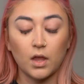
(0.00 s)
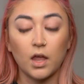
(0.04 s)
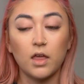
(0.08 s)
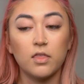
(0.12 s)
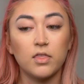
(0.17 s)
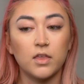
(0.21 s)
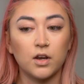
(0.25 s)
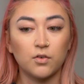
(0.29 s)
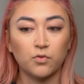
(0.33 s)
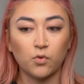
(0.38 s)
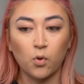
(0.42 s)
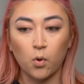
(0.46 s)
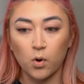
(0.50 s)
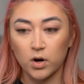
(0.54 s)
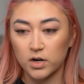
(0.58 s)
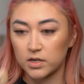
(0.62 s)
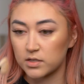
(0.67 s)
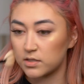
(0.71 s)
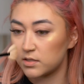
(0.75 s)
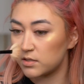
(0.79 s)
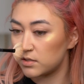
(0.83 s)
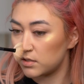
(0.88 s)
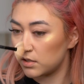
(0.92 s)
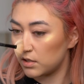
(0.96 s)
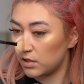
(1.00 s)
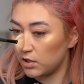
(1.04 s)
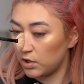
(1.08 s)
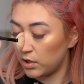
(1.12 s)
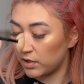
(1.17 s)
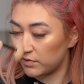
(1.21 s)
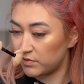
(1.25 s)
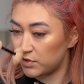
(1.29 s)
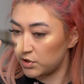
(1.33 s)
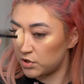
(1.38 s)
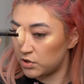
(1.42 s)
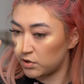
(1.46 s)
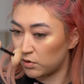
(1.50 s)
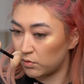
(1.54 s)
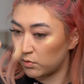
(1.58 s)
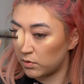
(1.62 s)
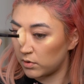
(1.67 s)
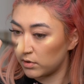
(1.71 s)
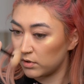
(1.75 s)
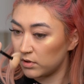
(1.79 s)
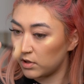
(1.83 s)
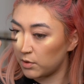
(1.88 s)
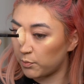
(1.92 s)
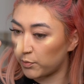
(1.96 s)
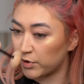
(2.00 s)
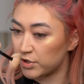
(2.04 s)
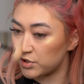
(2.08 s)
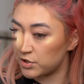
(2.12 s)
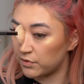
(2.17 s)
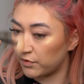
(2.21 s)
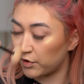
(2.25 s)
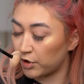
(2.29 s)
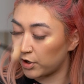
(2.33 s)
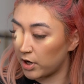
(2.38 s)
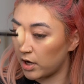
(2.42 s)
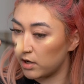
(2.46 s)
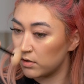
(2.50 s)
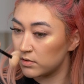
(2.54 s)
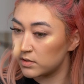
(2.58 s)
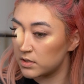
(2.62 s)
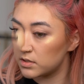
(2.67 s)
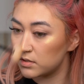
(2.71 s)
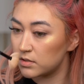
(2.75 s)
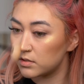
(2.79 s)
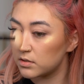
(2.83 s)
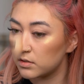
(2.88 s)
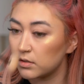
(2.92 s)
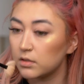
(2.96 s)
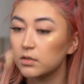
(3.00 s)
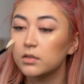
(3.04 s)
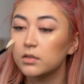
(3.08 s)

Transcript: And then of course, you have to do the bridge of your nose